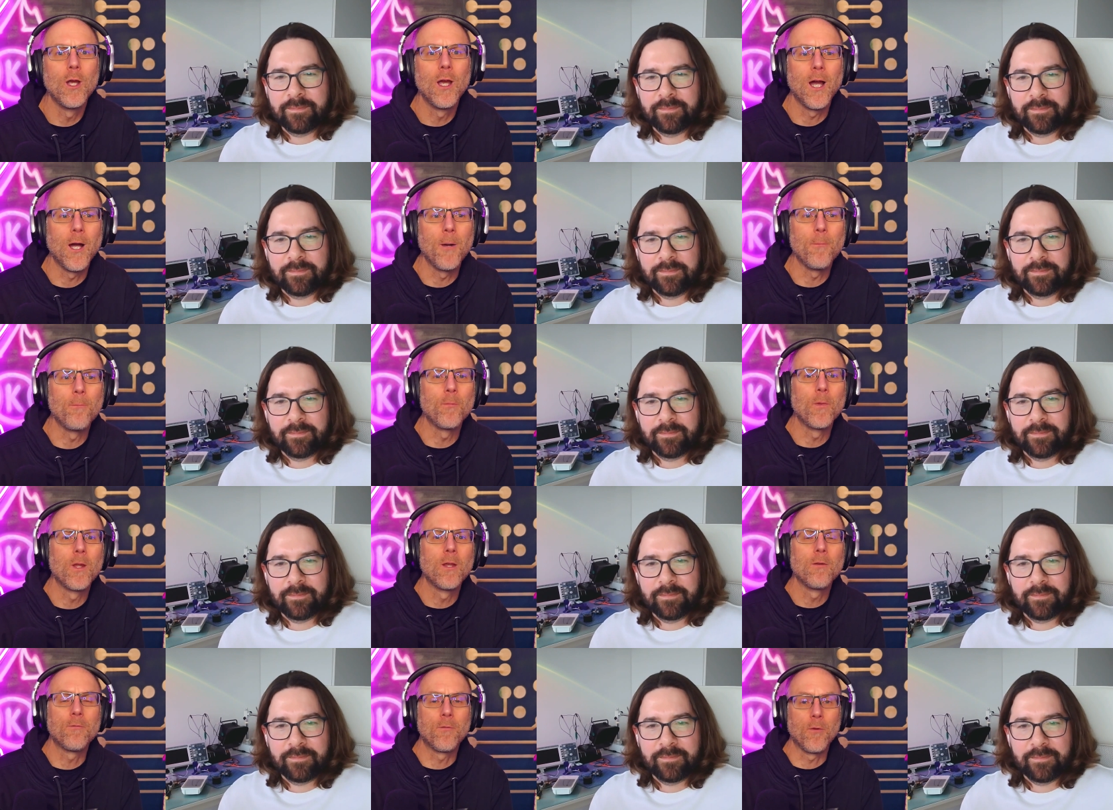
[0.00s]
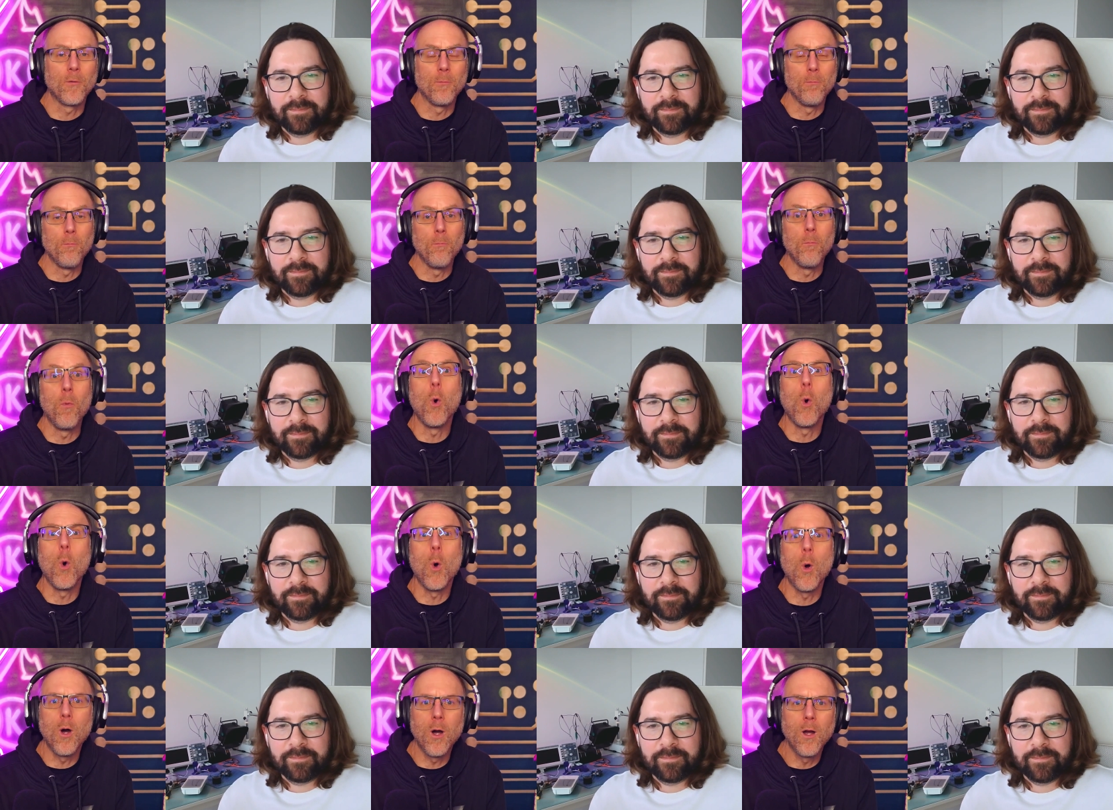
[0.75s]
Speaker 1: um, for
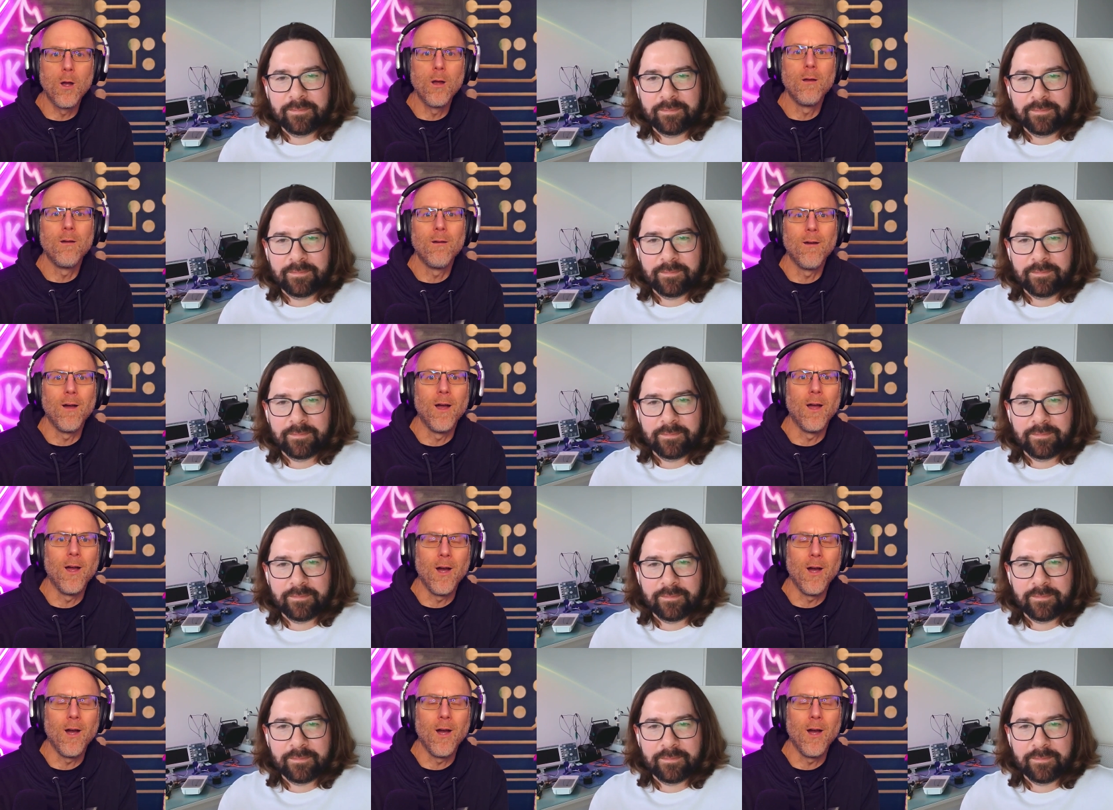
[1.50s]
more uh,